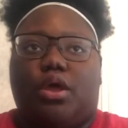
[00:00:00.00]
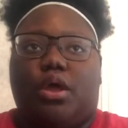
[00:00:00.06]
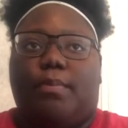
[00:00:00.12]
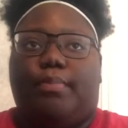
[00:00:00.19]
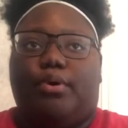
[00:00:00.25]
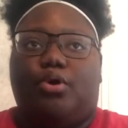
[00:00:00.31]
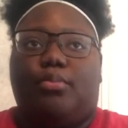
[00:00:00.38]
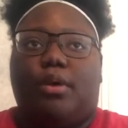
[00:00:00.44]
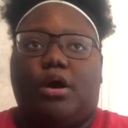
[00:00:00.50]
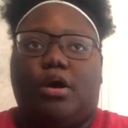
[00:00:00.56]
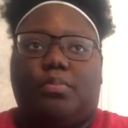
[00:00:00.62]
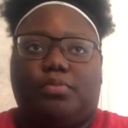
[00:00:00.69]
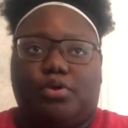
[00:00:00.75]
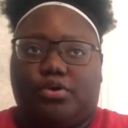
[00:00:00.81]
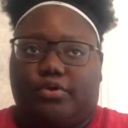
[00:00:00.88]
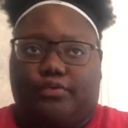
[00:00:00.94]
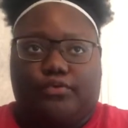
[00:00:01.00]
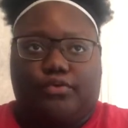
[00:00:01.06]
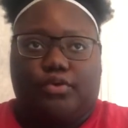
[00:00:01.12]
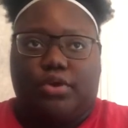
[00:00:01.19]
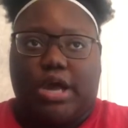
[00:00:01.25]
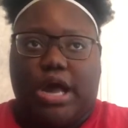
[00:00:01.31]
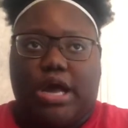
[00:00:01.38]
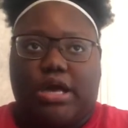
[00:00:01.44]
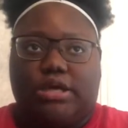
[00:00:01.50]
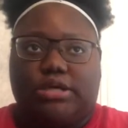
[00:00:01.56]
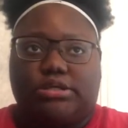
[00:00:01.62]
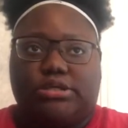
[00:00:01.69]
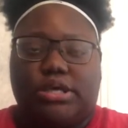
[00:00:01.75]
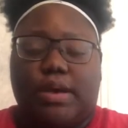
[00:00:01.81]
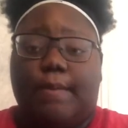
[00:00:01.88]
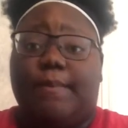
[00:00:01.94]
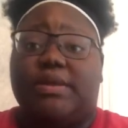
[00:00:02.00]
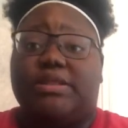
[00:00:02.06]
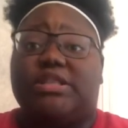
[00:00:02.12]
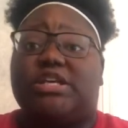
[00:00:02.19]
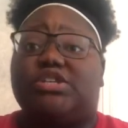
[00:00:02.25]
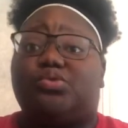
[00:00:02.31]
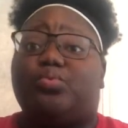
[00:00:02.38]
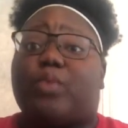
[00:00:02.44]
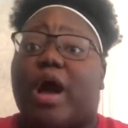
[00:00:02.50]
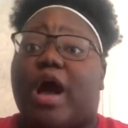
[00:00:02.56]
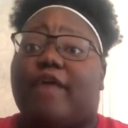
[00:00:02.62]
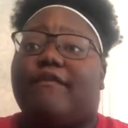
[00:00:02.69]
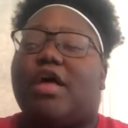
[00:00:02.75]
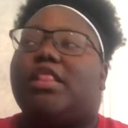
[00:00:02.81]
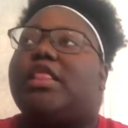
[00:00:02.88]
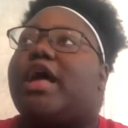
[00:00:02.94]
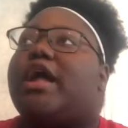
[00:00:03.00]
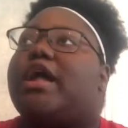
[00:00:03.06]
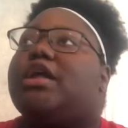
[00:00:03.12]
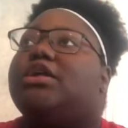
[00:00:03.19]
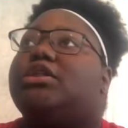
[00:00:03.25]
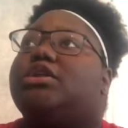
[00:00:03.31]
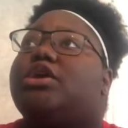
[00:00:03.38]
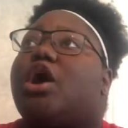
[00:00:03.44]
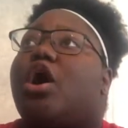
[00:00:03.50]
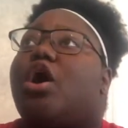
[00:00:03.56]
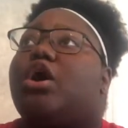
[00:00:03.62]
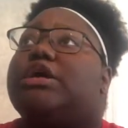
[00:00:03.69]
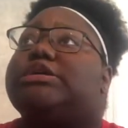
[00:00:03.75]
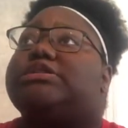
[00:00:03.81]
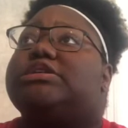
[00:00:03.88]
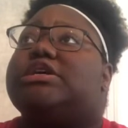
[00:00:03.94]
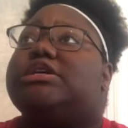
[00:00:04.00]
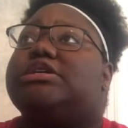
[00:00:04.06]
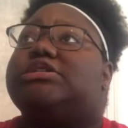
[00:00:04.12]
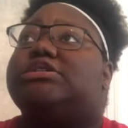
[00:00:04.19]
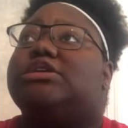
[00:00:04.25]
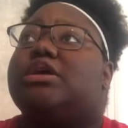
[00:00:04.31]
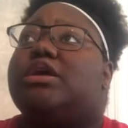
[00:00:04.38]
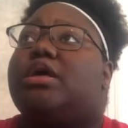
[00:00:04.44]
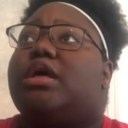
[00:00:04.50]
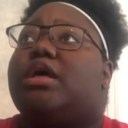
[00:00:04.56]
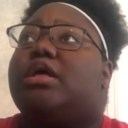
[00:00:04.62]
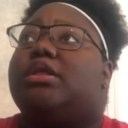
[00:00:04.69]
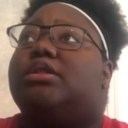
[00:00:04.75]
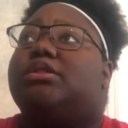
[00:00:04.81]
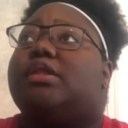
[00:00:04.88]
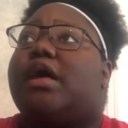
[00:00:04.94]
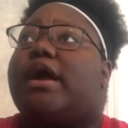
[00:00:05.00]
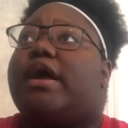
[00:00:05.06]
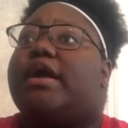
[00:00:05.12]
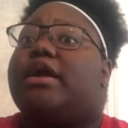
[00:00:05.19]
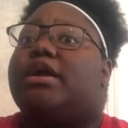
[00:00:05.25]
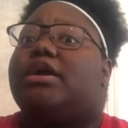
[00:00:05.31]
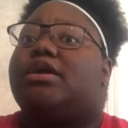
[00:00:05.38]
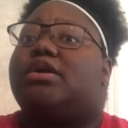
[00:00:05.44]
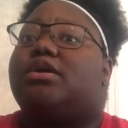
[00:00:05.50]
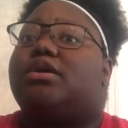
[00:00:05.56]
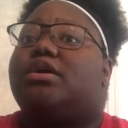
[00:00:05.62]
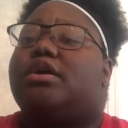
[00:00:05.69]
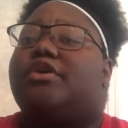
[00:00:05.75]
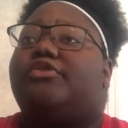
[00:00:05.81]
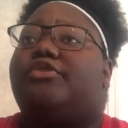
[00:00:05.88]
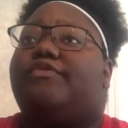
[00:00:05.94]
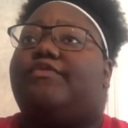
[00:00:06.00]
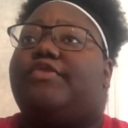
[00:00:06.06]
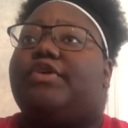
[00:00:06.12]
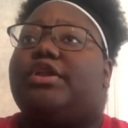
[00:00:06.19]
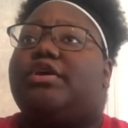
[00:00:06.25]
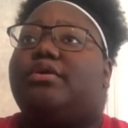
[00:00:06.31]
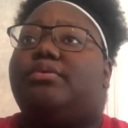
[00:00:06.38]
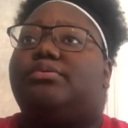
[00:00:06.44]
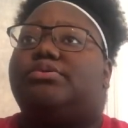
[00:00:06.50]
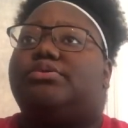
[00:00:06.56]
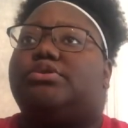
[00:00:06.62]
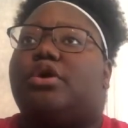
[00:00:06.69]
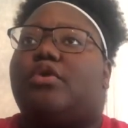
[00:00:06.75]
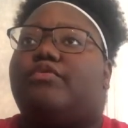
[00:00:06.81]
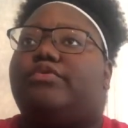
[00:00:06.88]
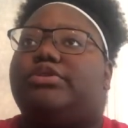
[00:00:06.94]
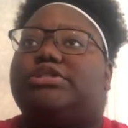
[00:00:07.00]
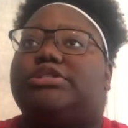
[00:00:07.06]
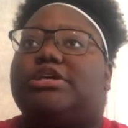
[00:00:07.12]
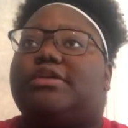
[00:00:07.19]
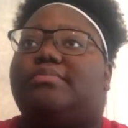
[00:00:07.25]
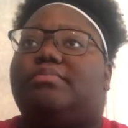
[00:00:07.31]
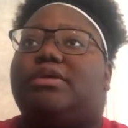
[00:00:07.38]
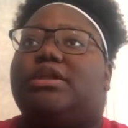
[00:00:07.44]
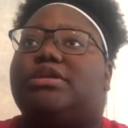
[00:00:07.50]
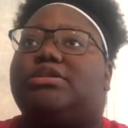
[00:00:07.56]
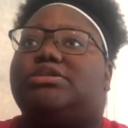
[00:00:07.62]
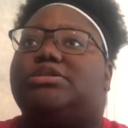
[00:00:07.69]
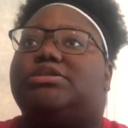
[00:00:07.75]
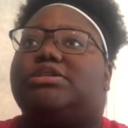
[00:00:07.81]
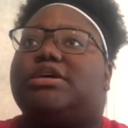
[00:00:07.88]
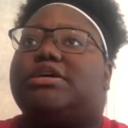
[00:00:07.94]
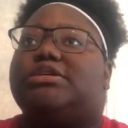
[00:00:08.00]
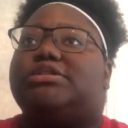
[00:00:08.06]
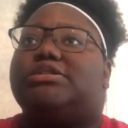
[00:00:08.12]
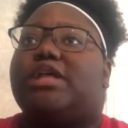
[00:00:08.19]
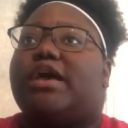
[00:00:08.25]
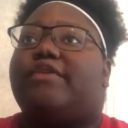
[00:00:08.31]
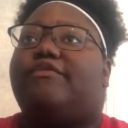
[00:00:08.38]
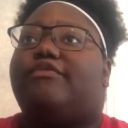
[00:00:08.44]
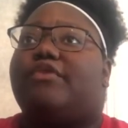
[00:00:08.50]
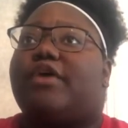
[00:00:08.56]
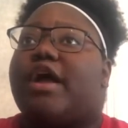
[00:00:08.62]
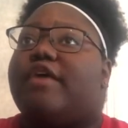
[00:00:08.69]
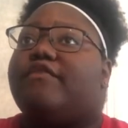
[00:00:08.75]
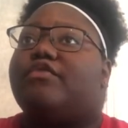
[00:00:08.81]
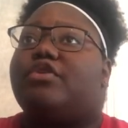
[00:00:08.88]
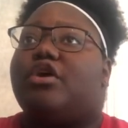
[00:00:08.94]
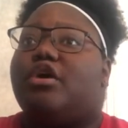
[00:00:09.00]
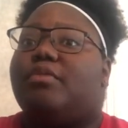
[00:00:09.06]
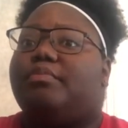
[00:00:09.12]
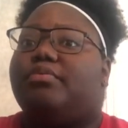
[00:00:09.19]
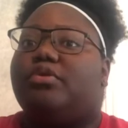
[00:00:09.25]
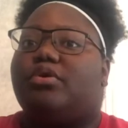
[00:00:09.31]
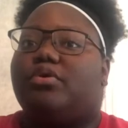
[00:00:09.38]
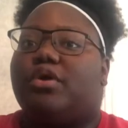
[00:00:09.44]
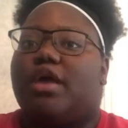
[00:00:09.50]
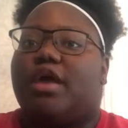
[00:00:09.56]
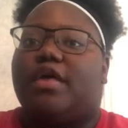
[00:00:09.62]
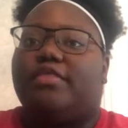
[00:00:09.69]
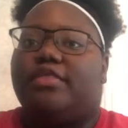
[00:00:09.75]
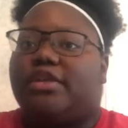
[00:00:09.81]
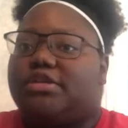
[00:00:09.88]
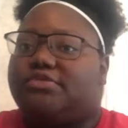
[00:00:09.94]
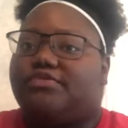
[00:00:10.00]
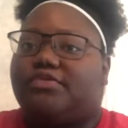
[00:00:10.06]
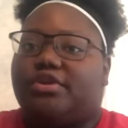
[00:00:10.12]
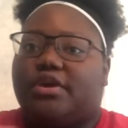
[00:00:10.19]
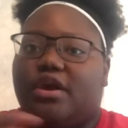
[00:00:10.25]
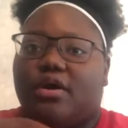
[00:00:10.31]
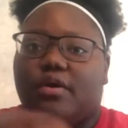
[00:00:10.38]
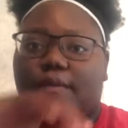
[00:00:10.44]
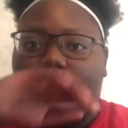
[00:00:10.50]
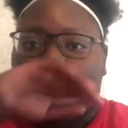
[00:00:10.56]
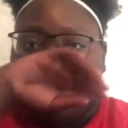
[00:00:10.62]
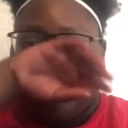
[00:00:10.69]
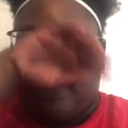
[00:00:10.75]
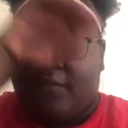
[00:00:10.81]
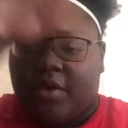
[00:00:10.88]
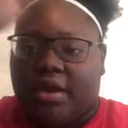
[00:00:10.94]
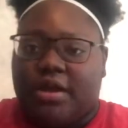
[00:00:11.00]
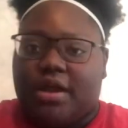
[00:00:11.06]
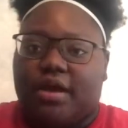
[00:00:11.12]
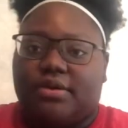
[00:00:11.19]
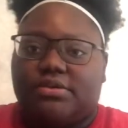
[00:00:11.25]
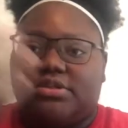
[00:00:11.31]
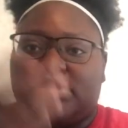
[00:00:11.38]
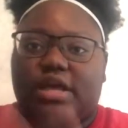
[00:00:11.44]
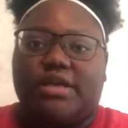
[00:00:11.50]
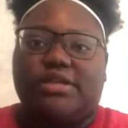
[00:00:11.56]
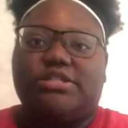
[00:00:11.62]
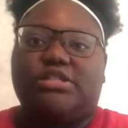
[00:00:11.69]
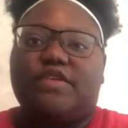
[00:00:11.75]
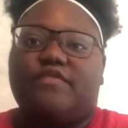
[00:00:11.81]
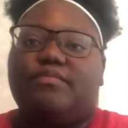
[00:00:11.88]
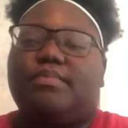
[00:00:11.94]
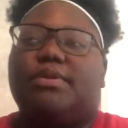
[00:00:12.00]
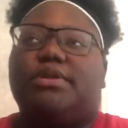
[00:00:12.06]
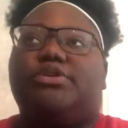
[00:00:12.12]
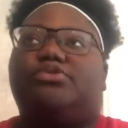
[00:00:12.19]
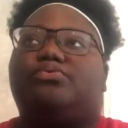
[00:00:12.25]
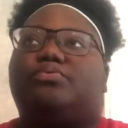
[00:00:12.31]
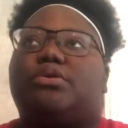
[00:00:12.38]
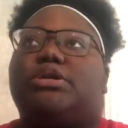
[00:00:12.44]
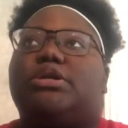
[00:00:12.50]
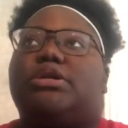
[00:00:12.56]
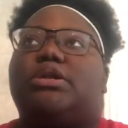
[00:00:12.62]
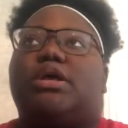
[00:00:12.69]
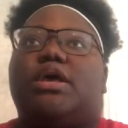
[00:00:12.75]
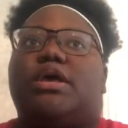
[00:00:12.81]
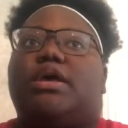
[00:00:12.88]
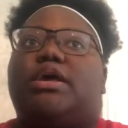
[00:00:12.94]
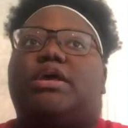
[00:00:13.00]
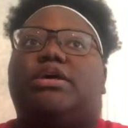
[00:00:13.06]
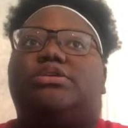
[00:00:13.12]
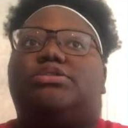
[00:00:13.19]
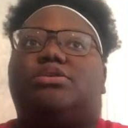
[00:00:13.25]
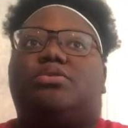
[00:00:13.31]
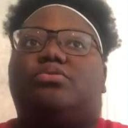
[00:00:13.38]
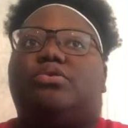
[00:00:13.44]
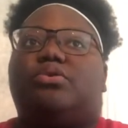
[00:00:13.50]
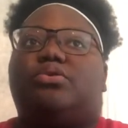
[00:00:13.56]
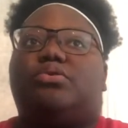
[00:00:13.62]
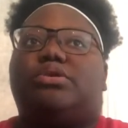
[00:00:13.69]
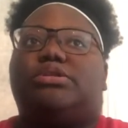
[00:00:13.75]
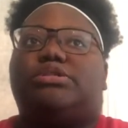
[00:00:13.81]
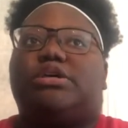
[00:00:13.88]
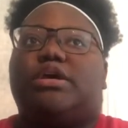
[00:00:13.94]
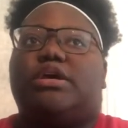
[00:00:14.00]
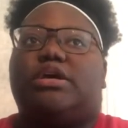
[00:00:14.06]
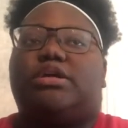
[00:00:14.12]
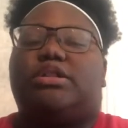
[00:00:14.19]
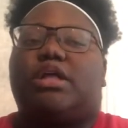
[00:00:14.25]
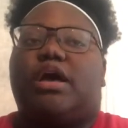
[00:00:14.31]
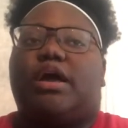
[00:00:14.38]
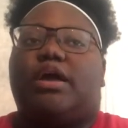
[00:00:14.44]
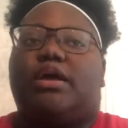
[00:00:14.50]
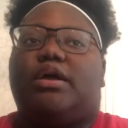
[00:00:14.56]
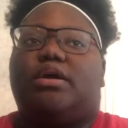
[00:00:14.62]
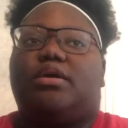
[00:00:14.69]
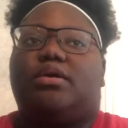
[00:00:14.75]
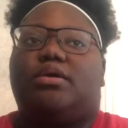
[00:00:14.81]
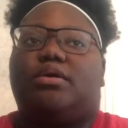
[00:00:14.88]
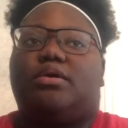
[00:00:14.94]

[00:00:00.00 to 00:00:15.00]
and boom, upload it for you guys. But this Wi-Fi, like, y'all, it takes, like, if the video's over 10 minutes, it takes, like, forever to upload. This video, right now, it's, like, 7 minutes running. It's only going to take, like,